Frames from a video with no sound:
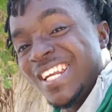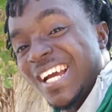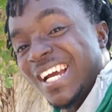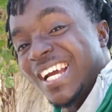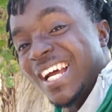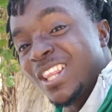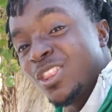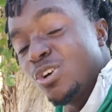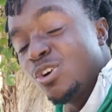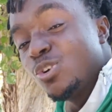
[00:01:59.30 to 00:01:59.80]
they
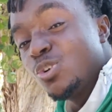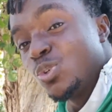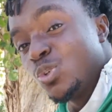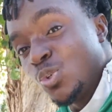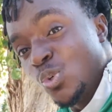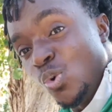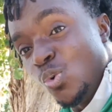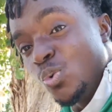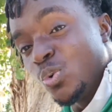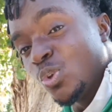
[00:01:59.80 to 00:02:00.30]

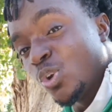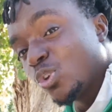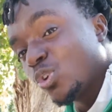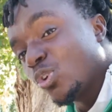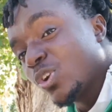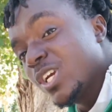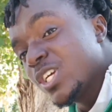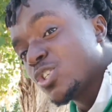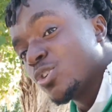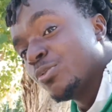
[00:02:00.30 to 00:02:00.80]
cannot do, not
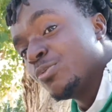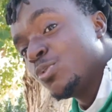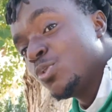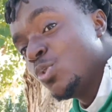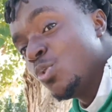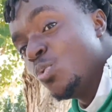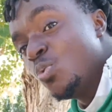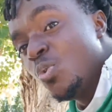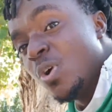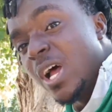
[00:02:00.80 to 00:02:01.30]
talk less of
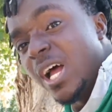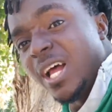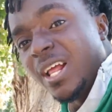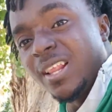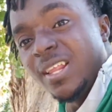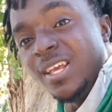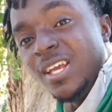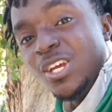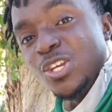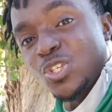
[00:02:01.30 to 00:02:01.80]
do well.
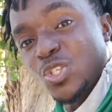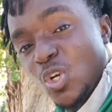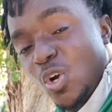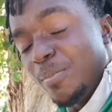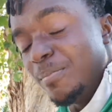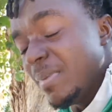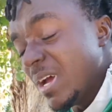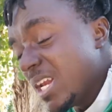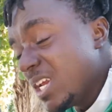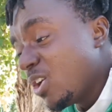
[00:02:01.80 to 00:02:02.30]

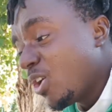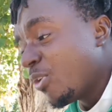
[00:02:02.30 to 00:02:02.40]
So many